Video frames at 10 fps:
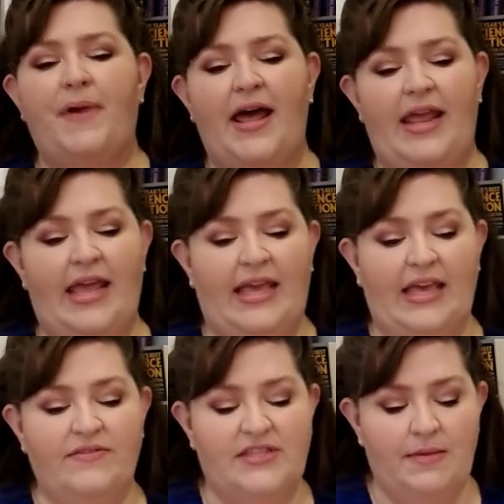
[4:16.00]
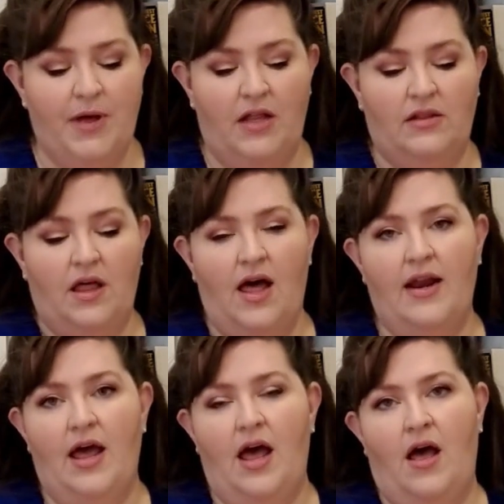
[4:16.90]
But it gives them a
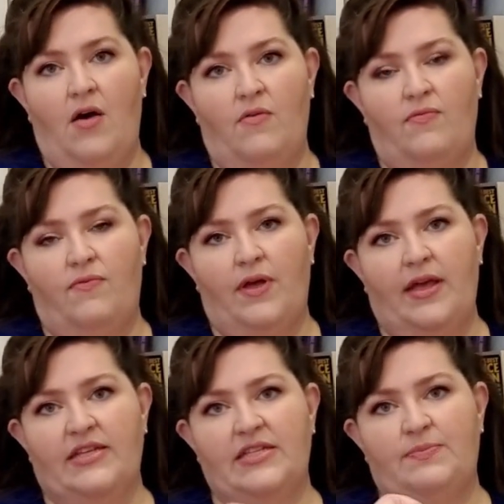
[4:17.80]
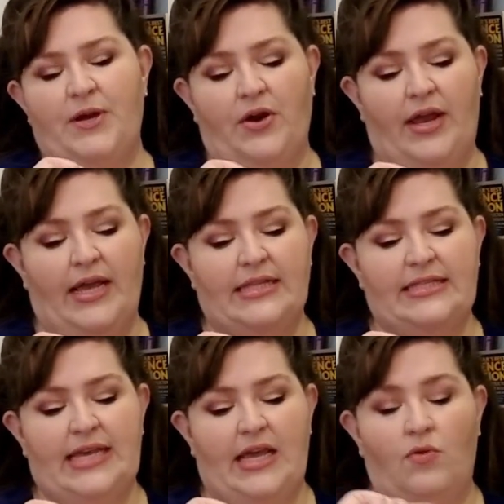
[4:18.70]
lot of
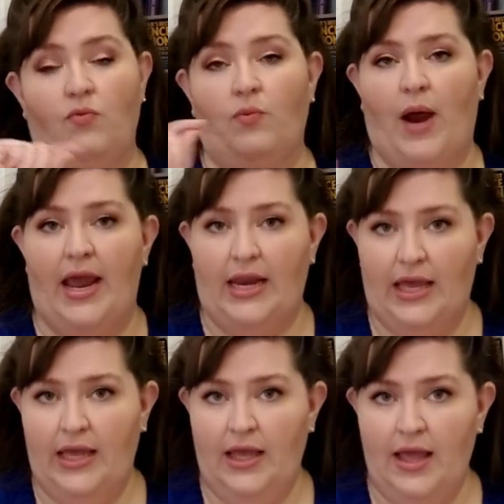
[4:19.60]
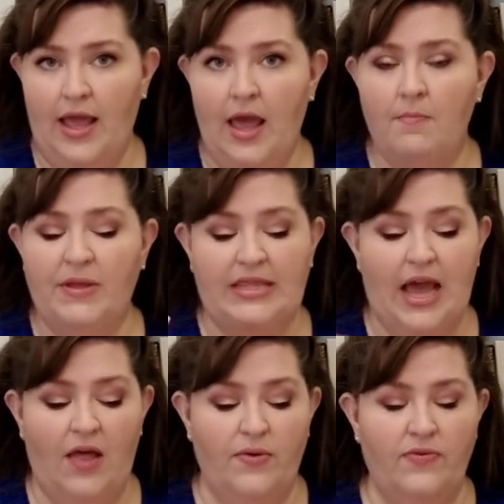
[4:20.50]
experience in writing. But
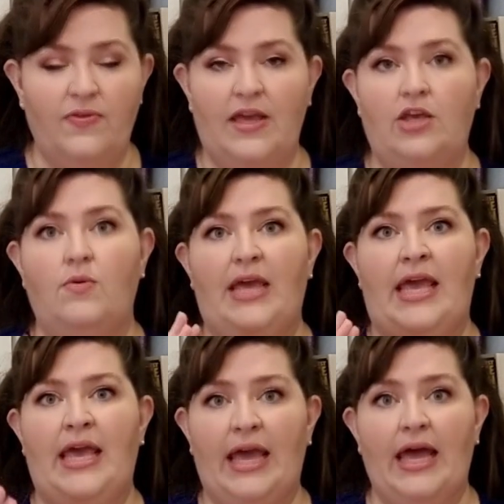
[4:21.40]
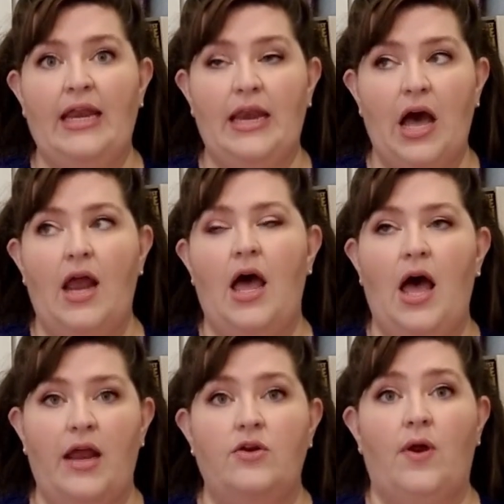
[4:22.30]
the other thing you cannot
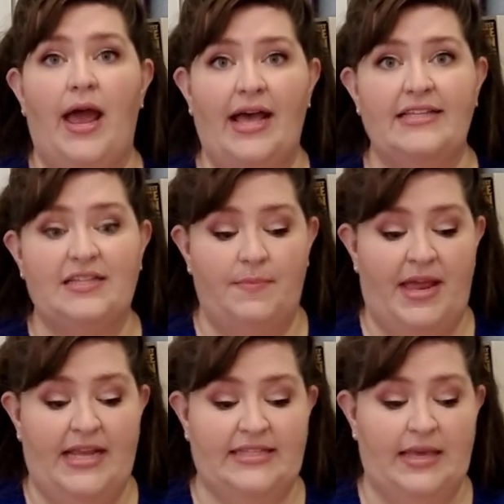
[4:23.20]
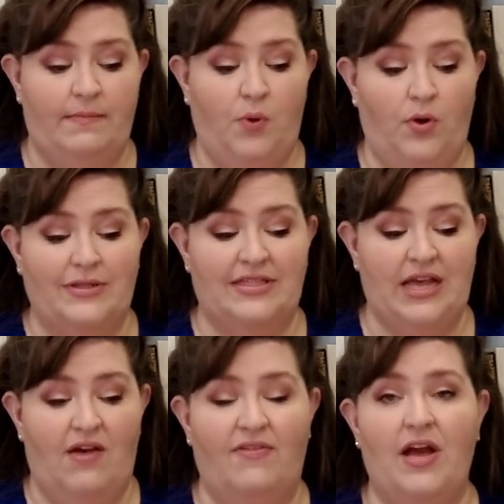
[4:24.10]
underestimate is the importance
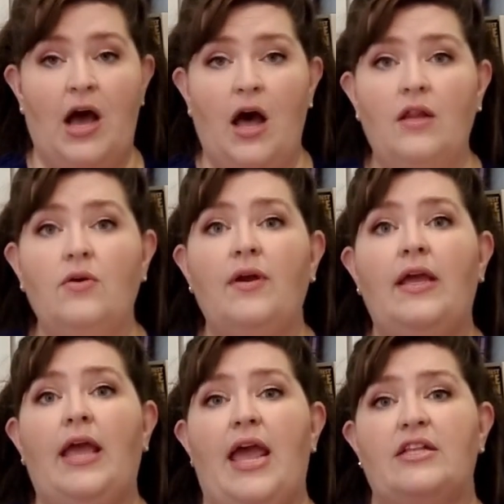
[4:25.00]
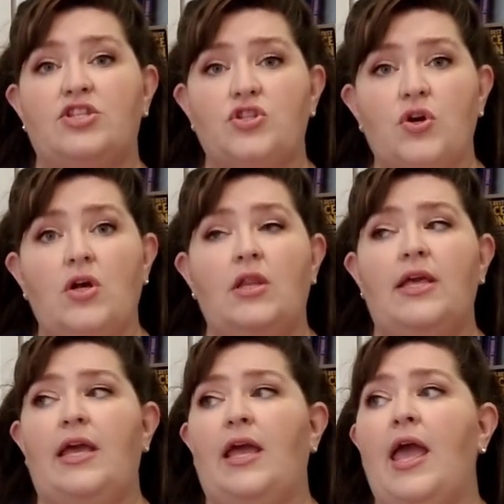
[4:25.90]
of coloring and
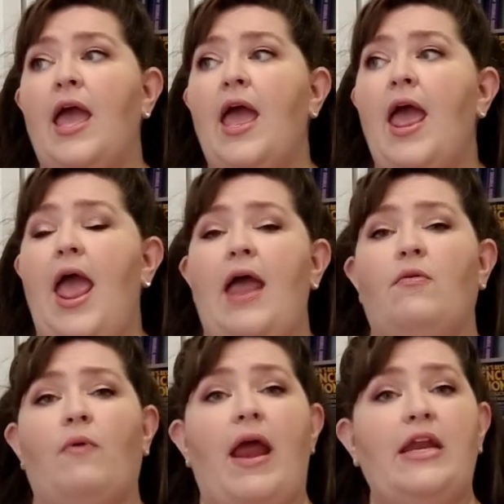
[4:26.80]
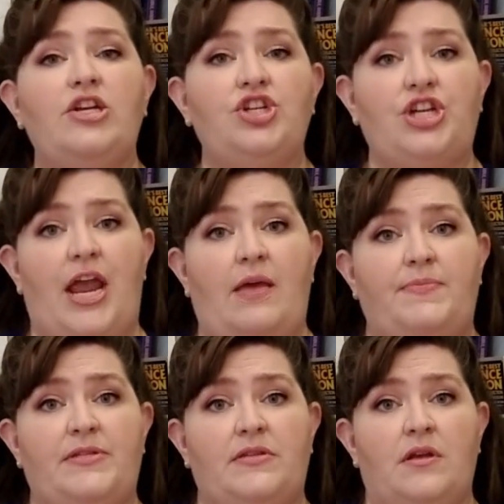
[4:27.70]
circling and writing
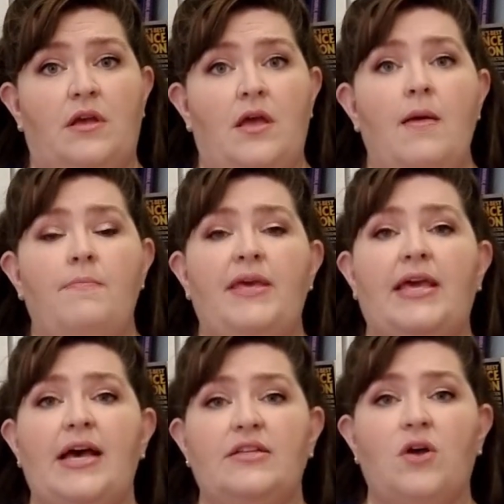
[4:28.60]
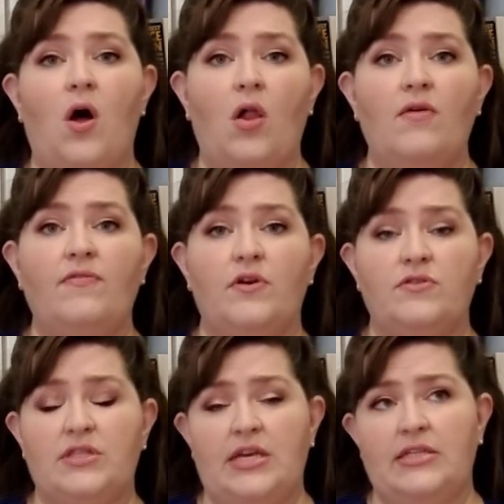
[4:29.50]
shapes, because all of
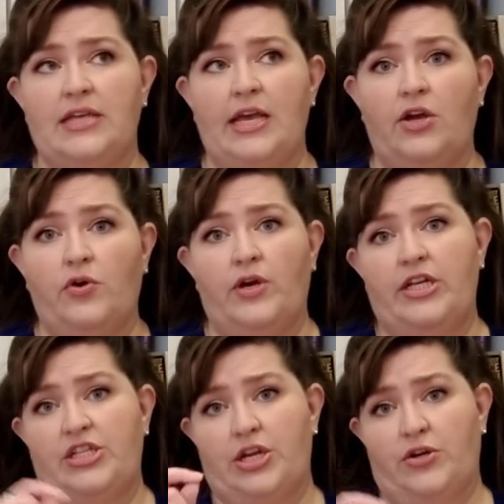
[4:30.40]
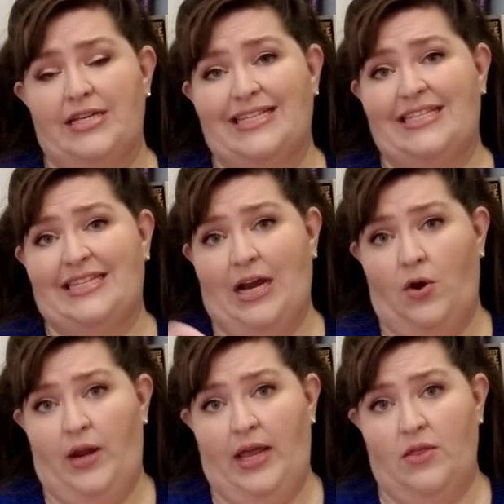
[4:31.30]
those things increase their
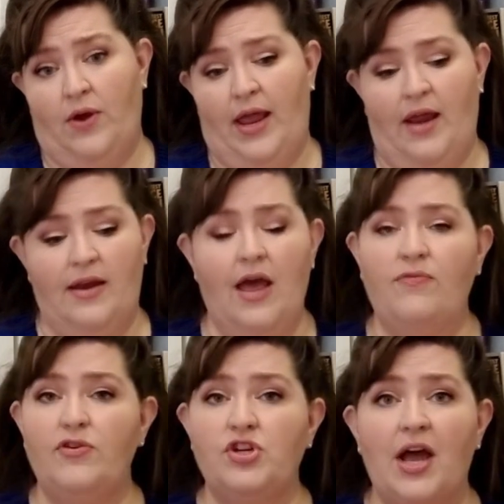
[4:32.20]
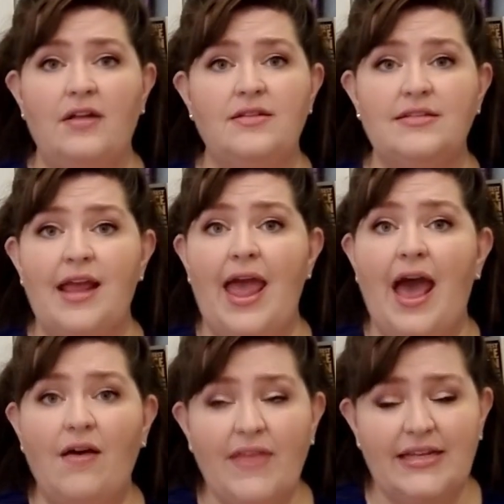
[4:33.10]
dexterity in their hand. Now, if your child doesn't
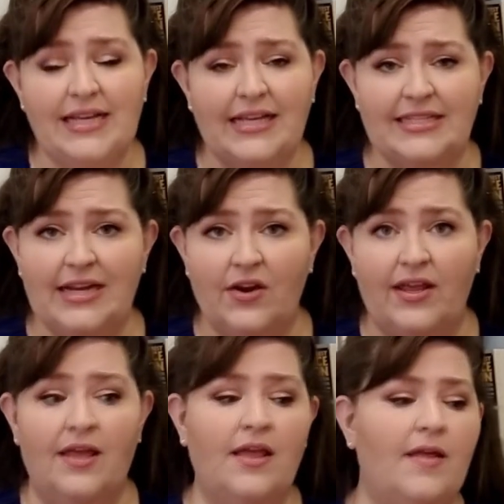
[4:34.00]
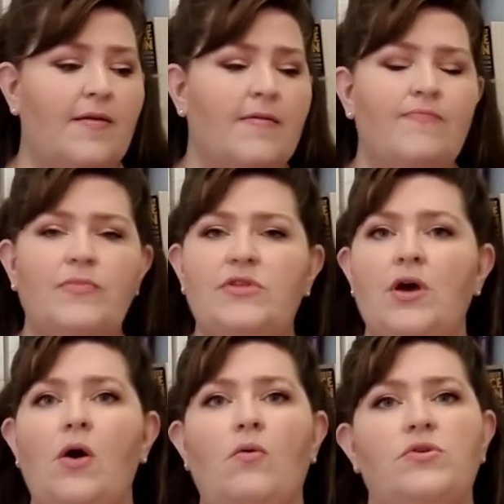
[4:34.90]
have that dexterity,
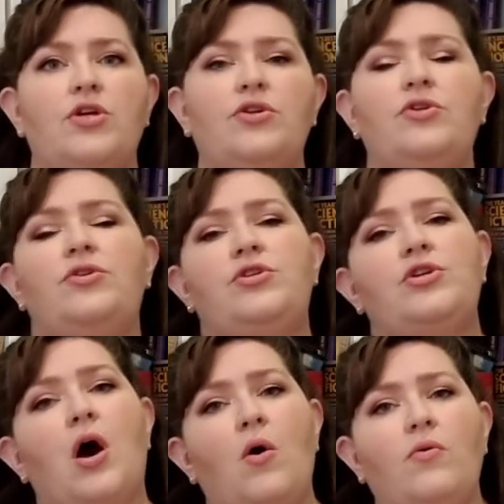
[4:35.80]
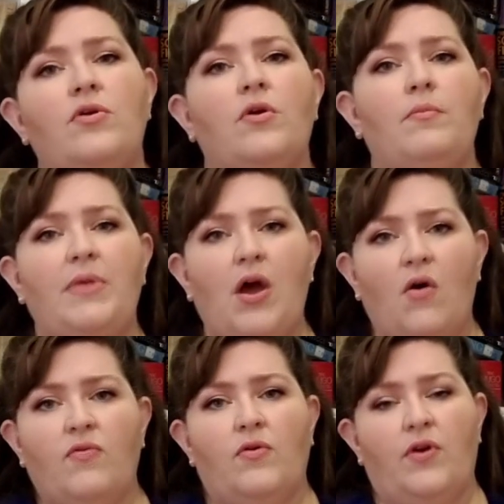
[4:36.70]
don't be
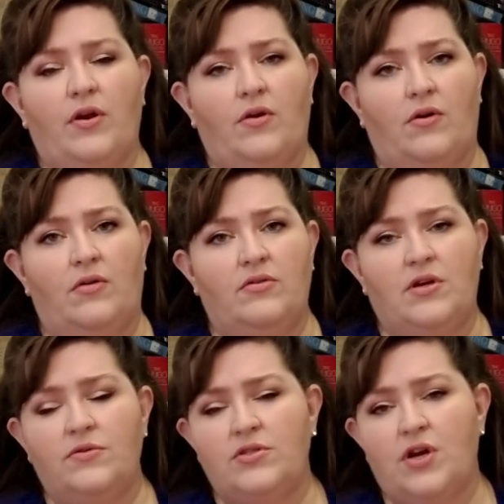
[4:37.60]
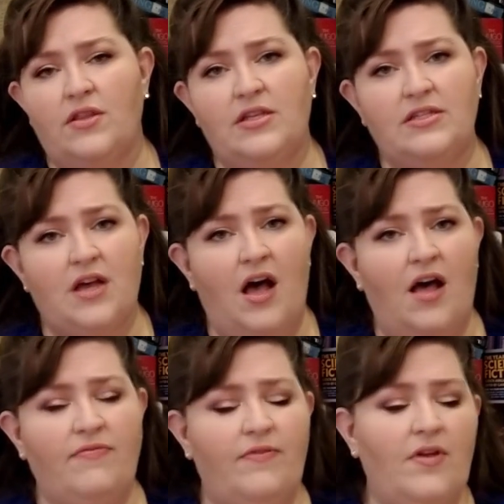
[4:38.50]
overcritical. Don't start this
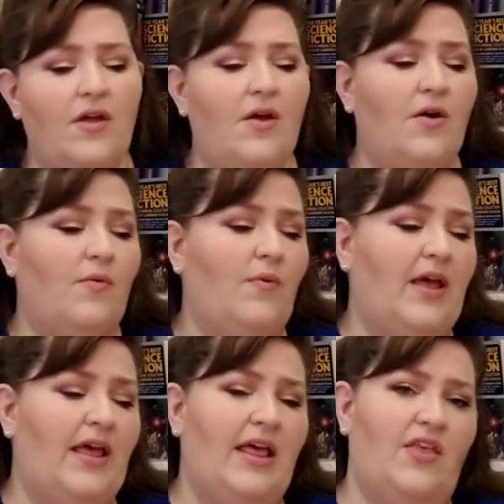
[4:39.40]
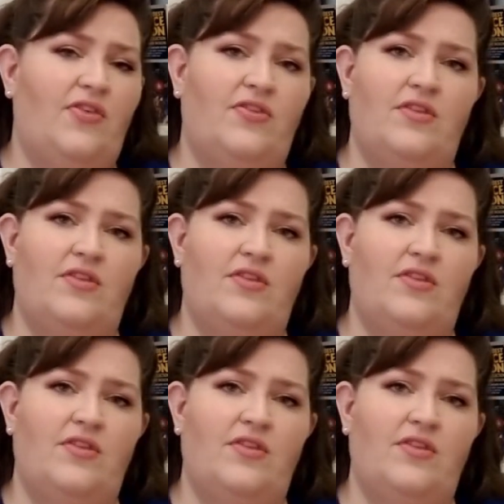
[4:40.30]
off with